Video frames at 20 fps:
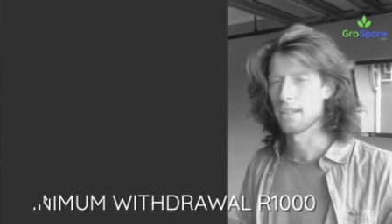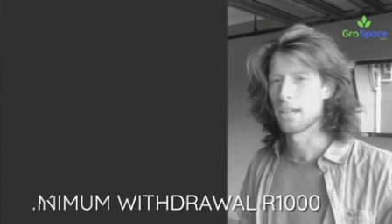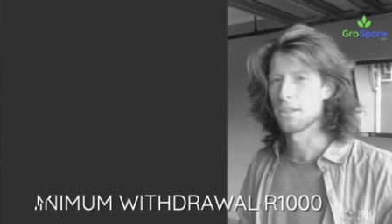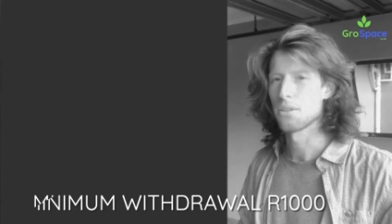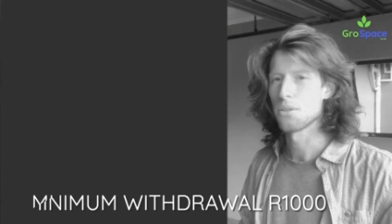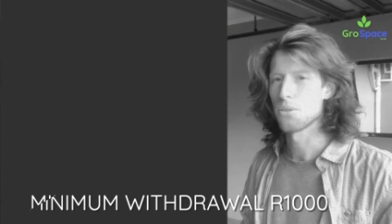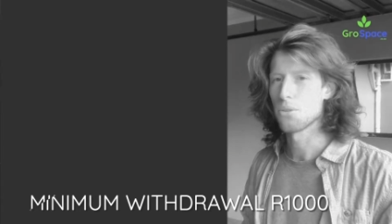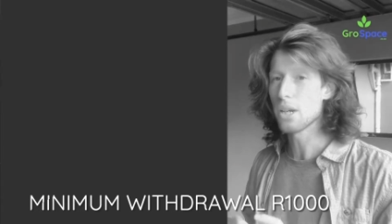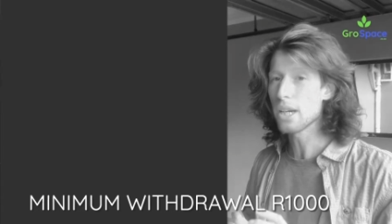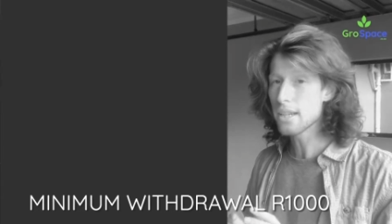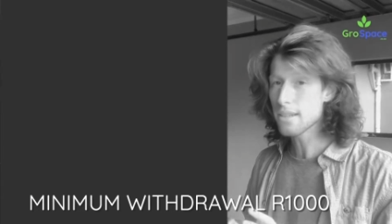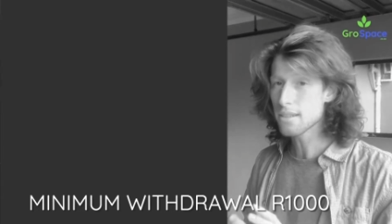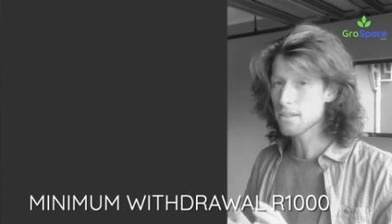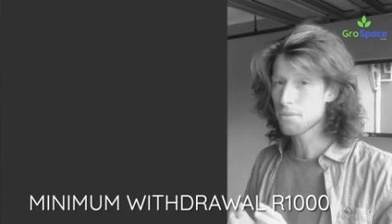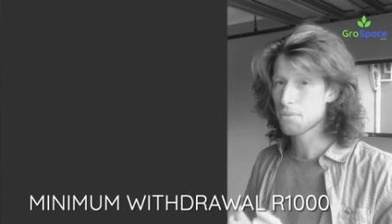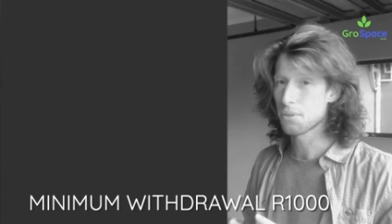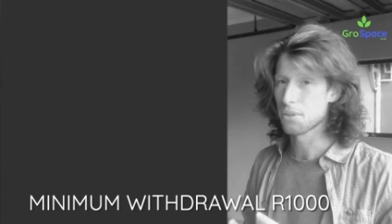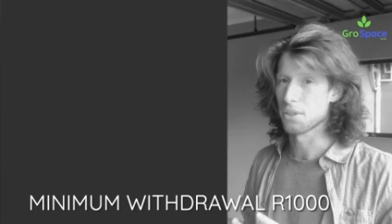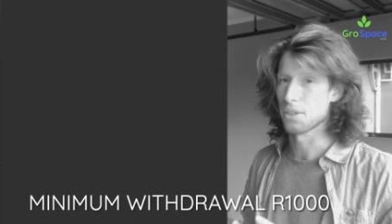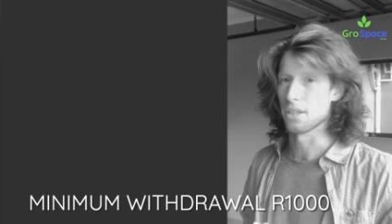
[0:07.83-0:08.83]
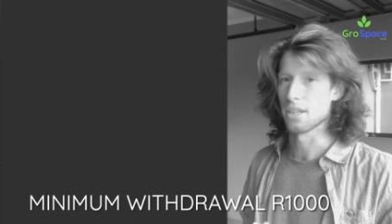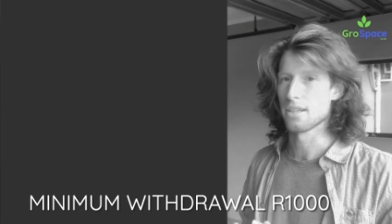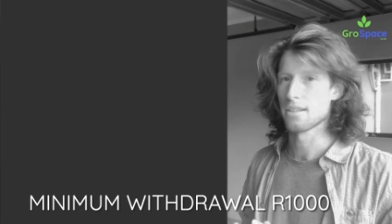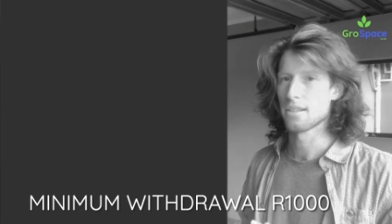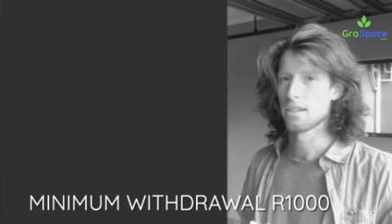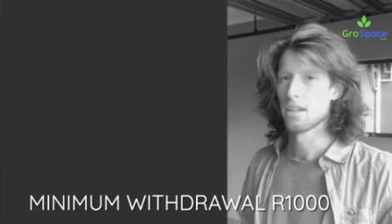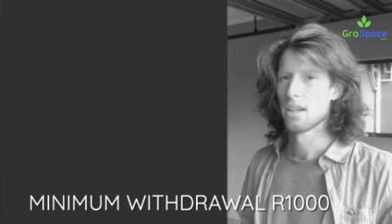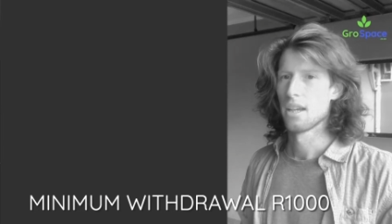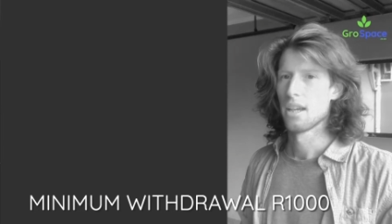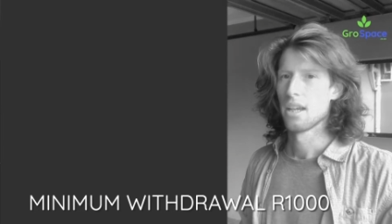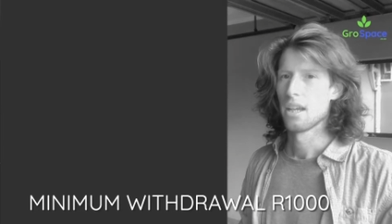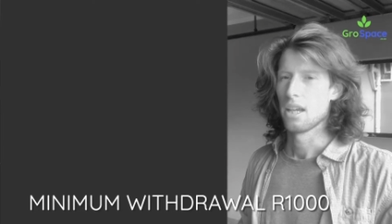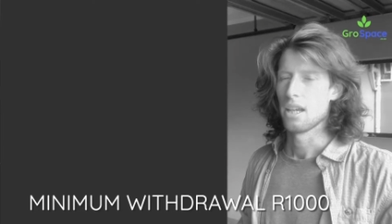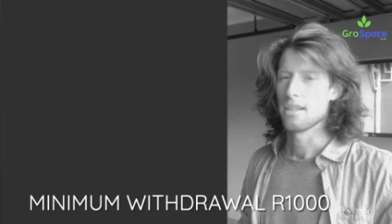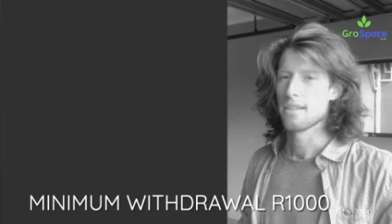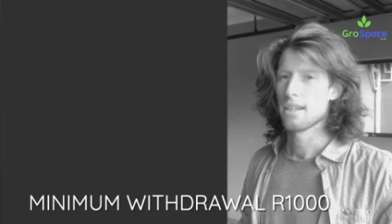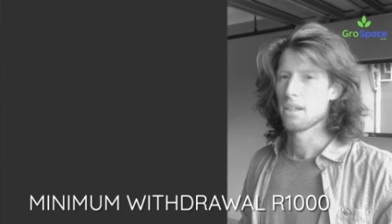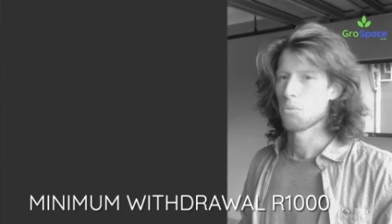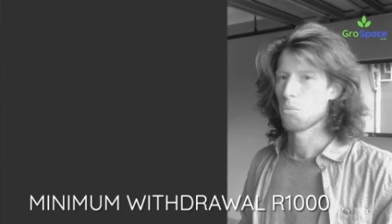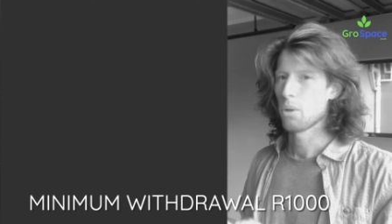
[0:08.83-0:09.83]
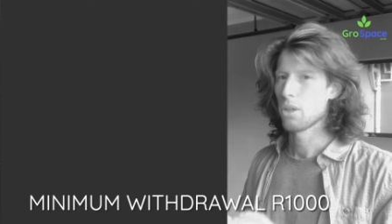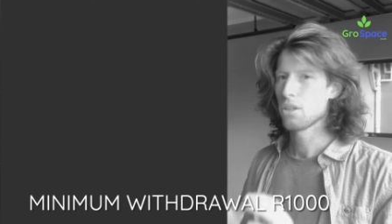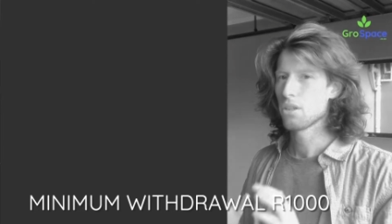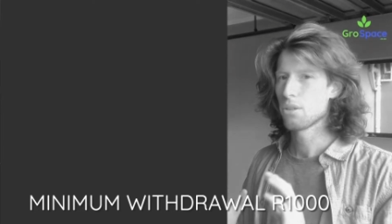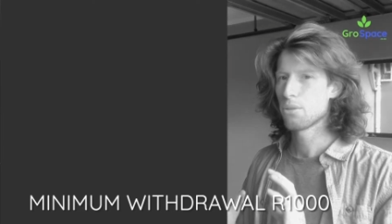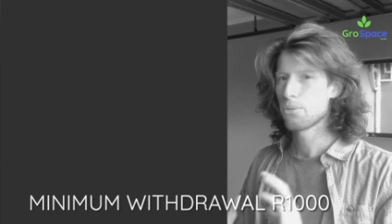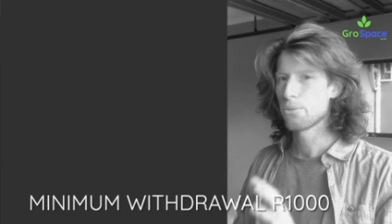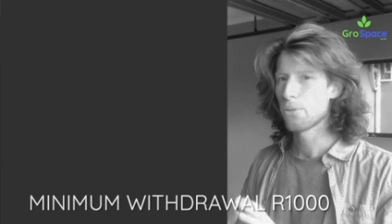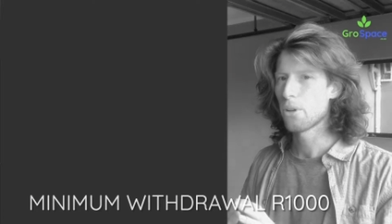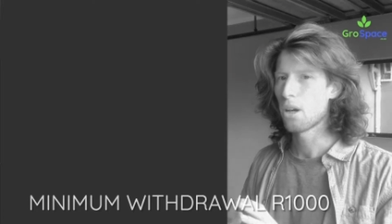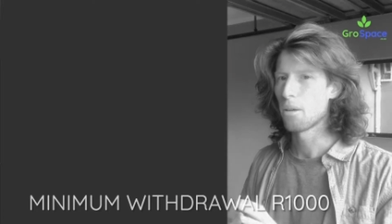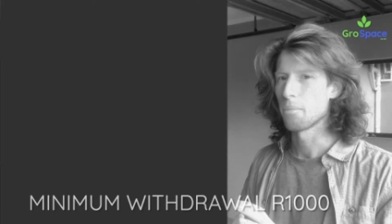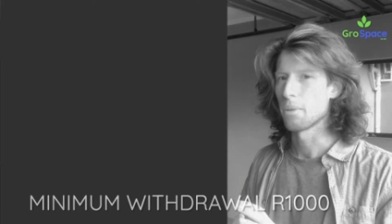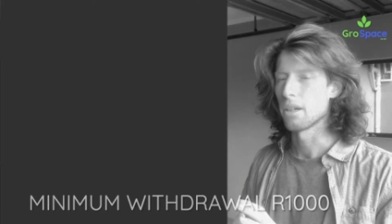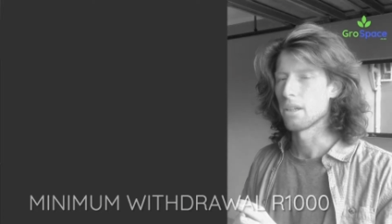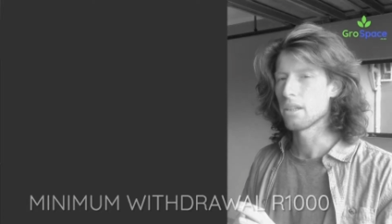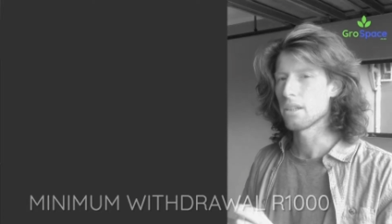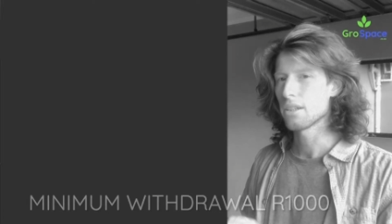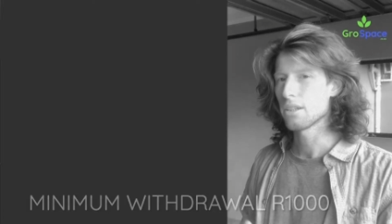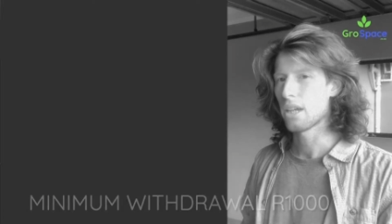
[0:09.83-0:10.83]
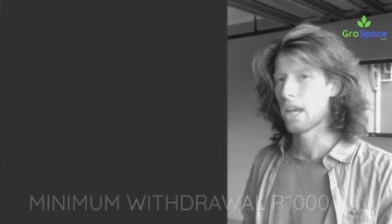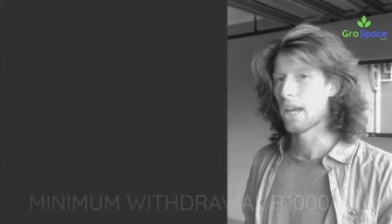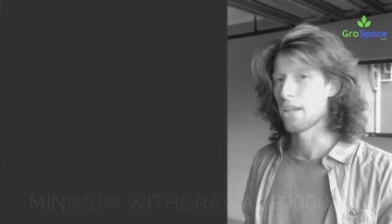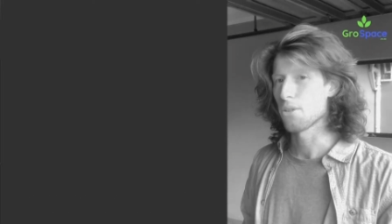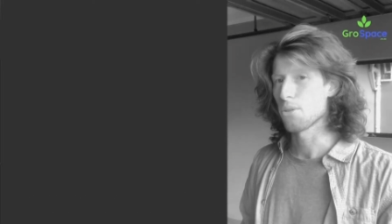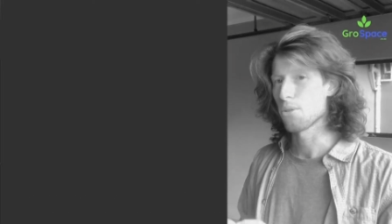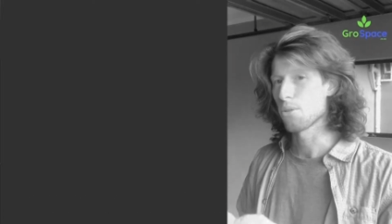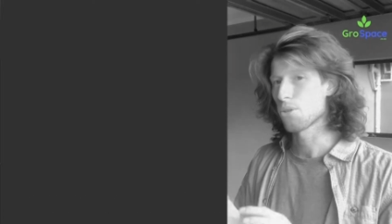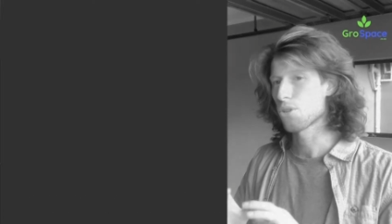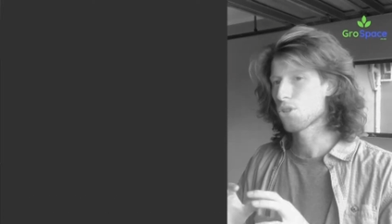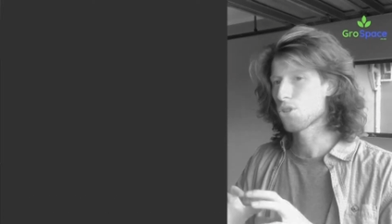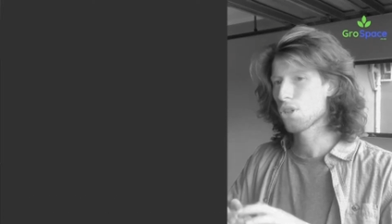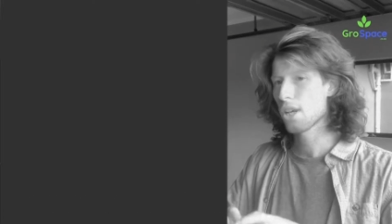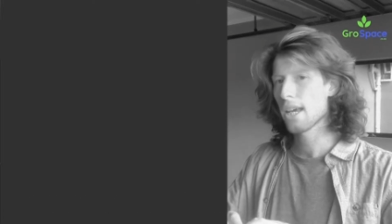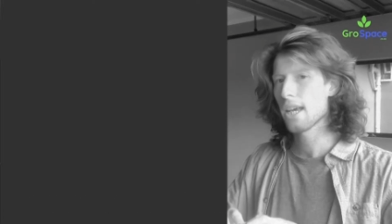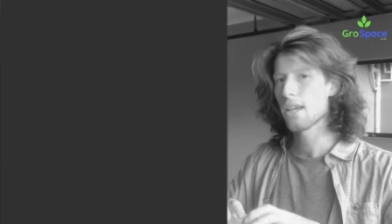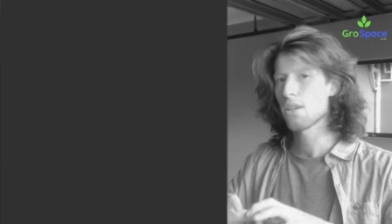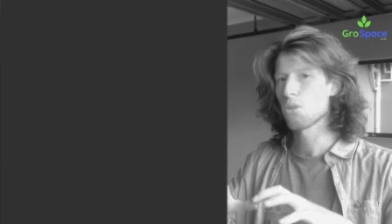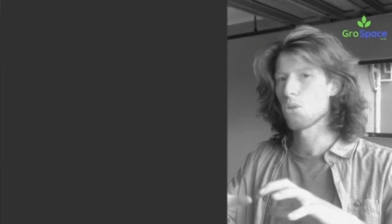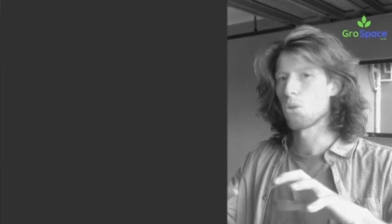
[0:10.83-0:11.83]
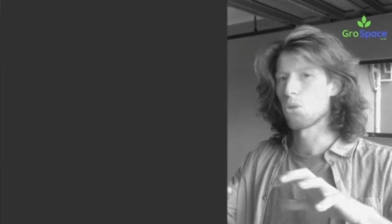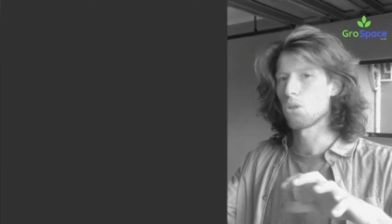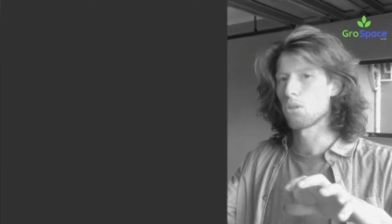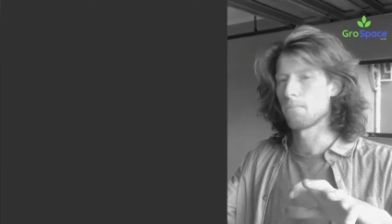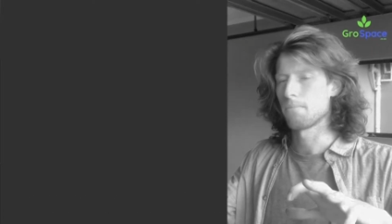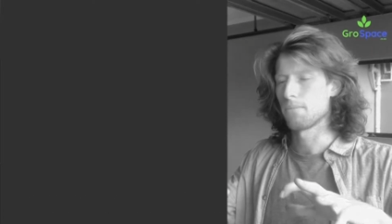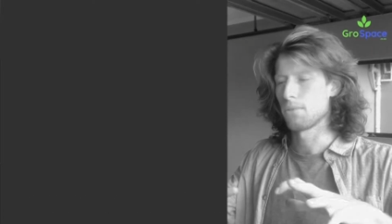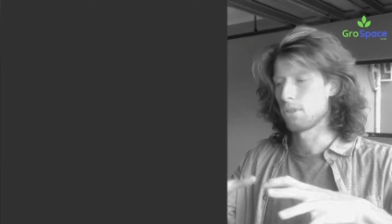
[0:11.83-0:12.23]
And the reason for this is that when you're a farmer and you share your,